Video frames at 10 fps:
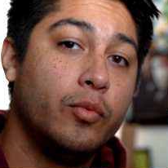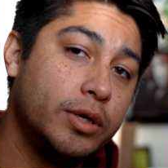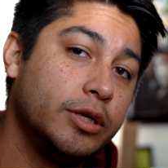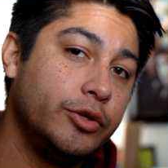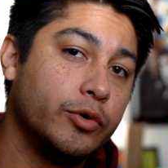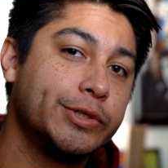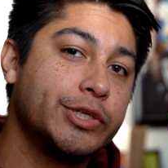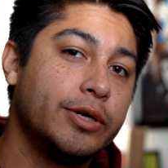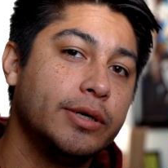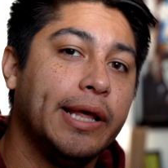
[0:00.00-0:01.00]
1 on your
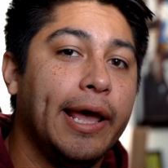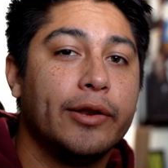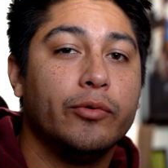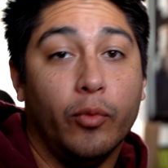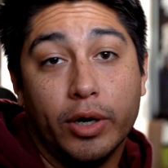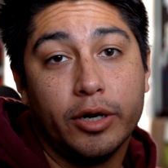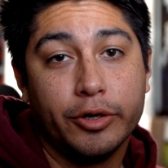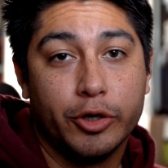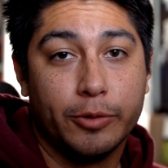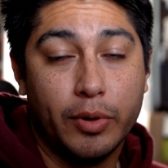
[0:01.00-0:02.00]
turn and 1
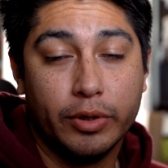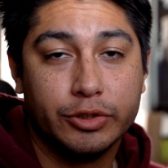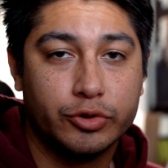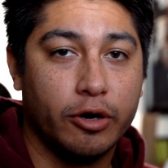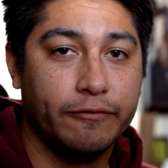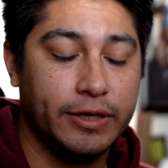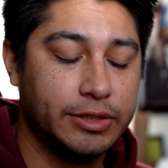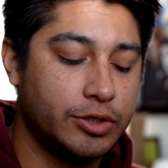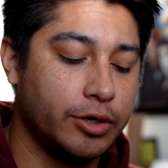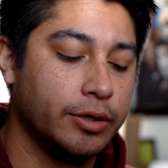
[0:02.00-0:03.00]
on your opponent's draw
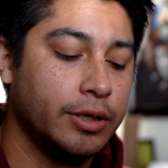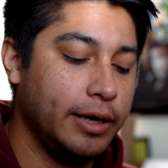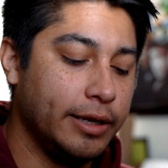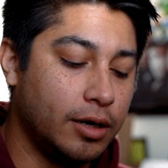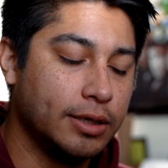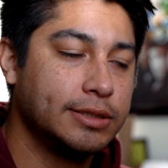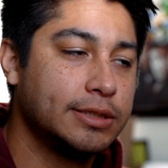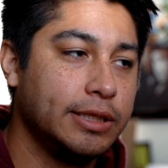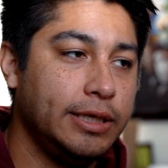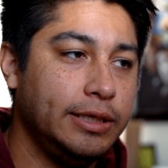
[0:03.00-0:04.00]
phase turn. It
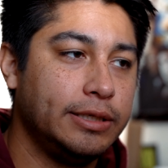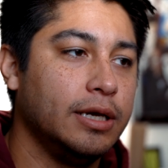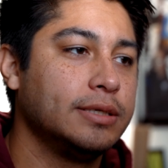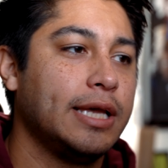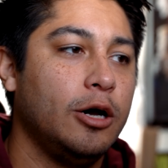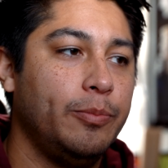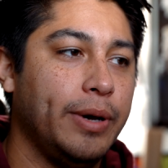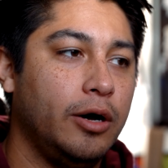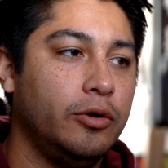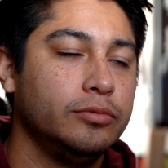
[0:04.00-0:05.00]
honestly does help
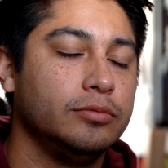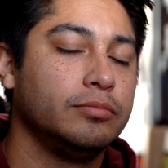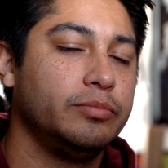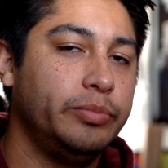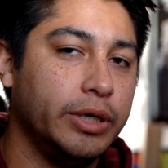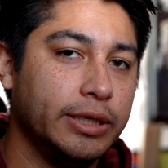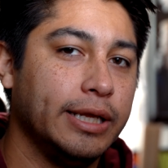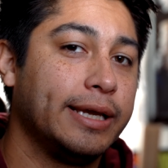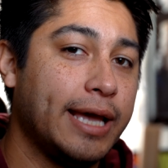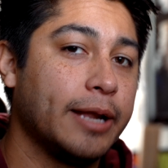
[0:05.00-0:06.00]
out, but
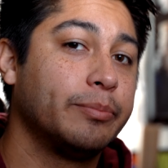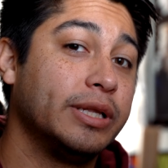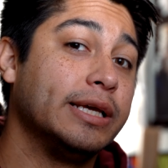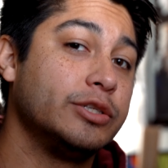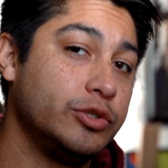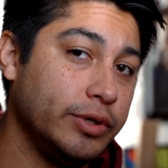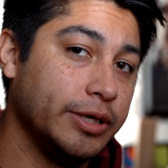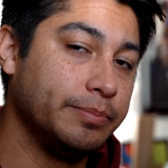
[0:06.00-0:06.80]
it can play into Nib.